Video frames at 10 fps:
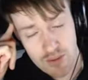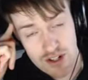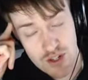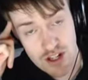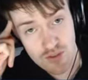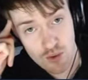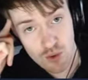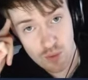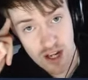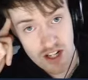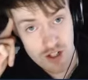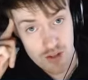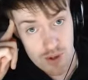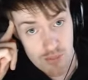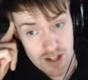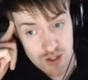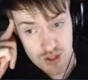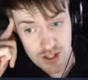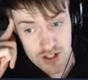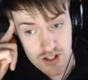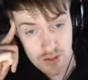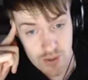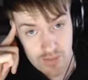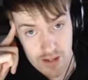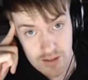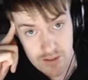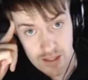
Resident Evil HD remaster, continuing that.